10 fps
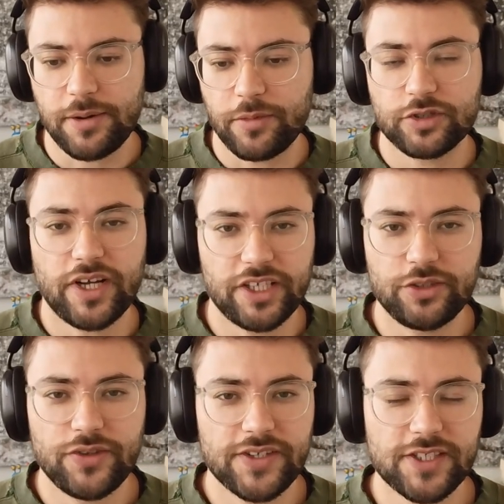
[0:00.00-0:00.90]
We're trying to
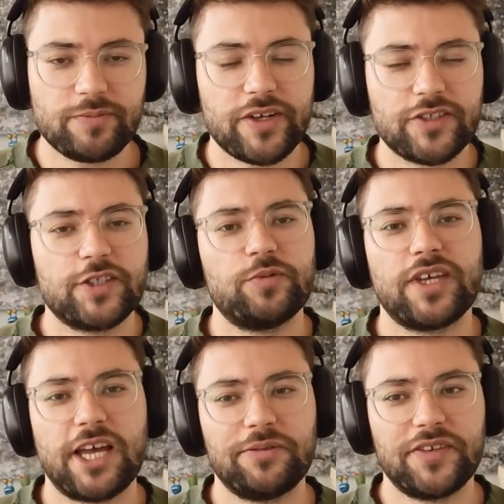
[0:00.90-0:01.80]
do this as much as we
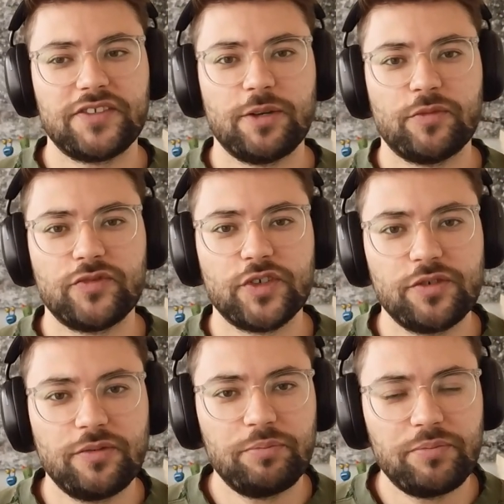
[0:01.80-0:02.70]
can with a team of
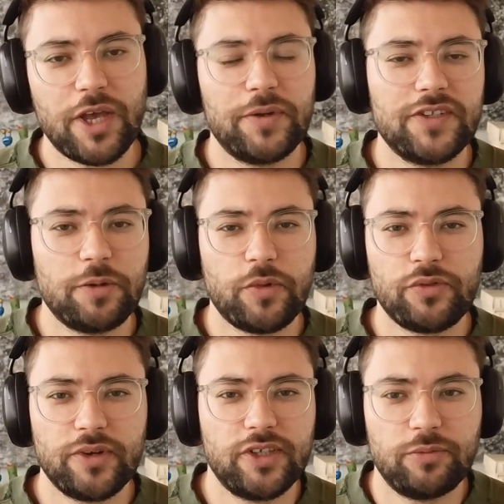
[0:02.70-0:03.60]
two, maybe a team of
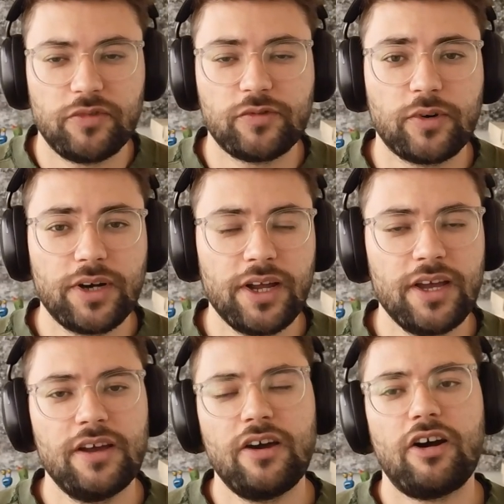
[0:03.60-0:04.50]
three, team of four,
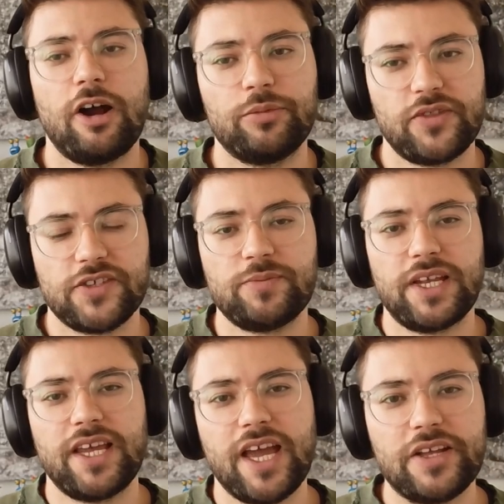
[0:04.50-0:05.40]
armed with as
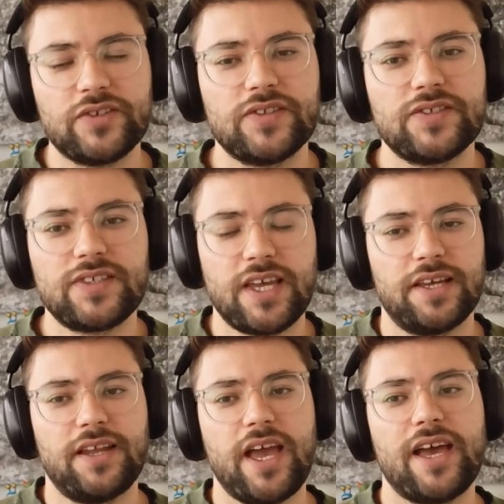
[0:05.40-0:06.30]
many agents
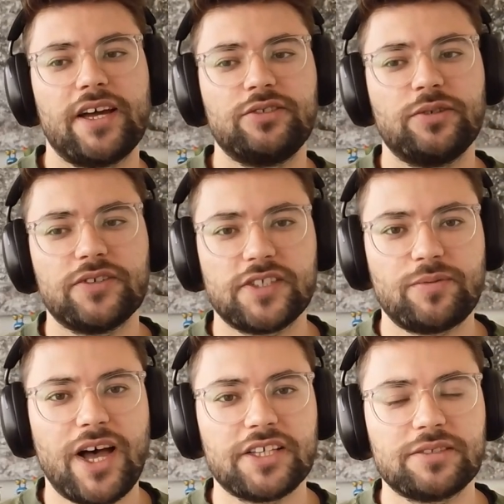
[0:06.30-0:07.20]
and AI tools as
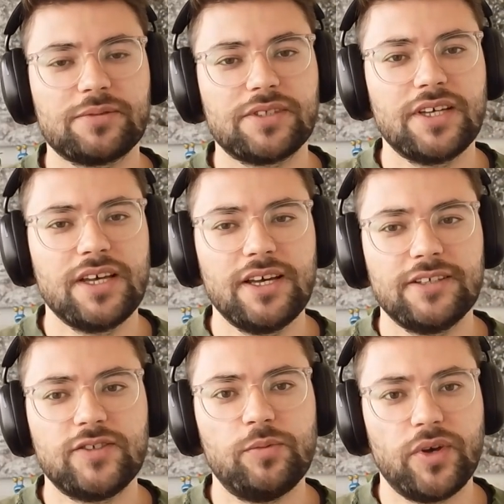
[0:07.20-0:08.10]
possible
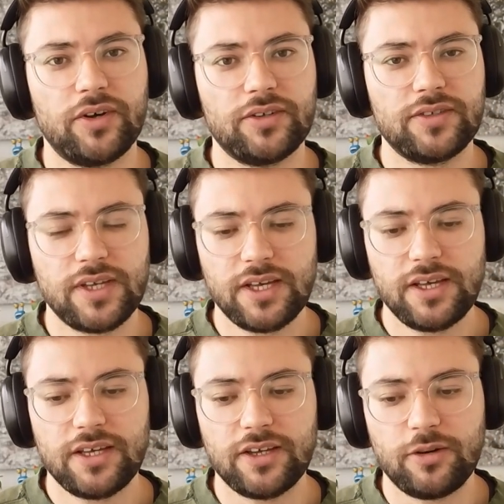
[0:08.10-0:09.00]
to build,
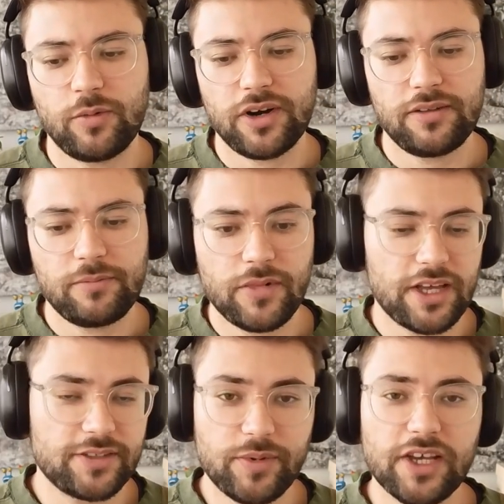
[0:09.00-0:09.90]
one
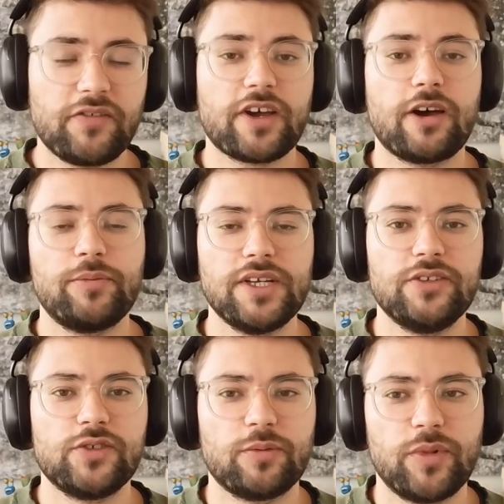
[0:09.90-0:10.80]
as big of a company
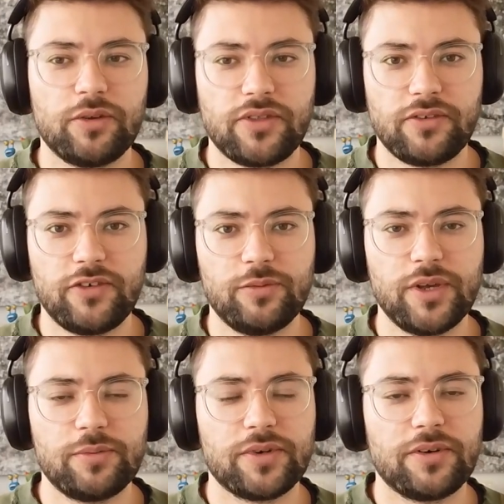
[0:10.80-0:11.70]
as you can build with a few
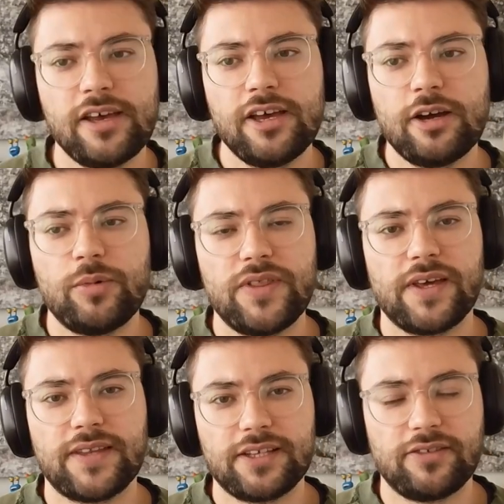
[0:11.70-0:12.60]
people. We
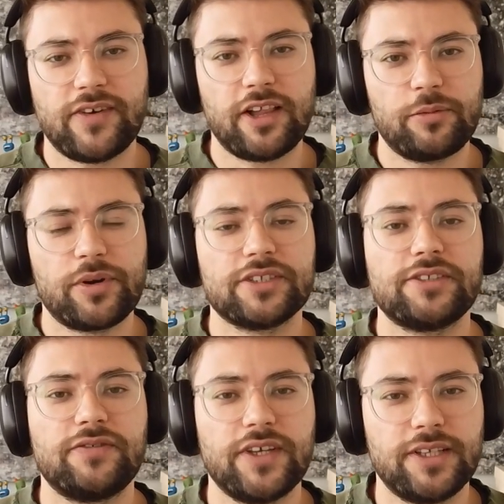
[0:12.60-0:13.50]
think that
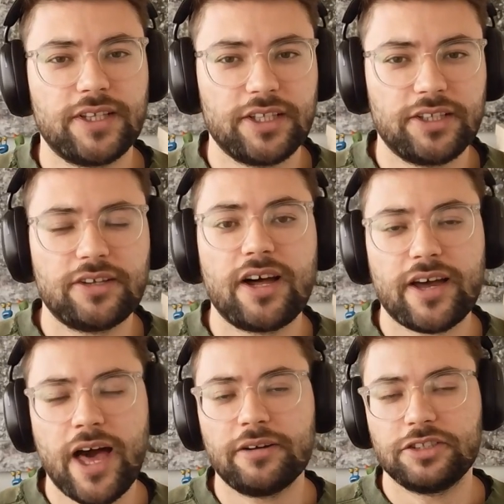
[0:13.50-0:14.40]
developers feel a little
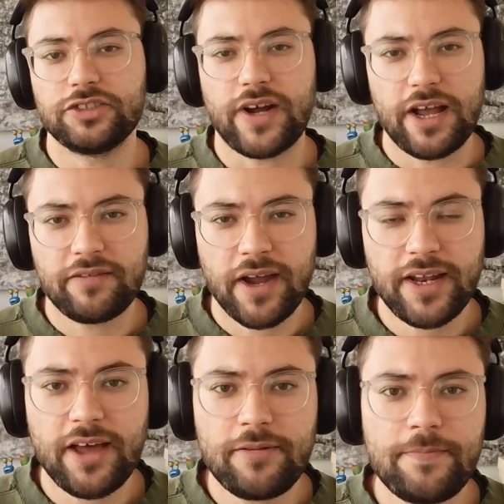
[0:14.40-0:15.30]
hung out and dry right
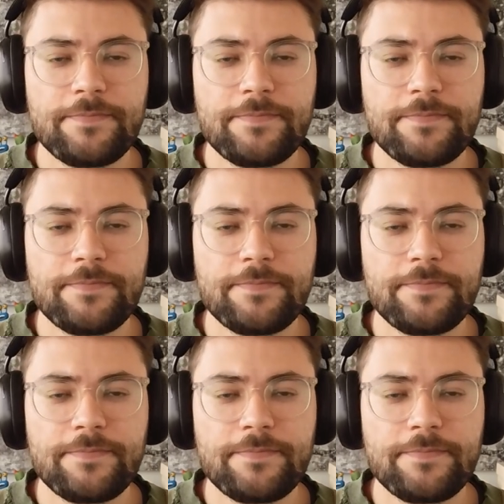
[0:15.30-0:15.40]
now.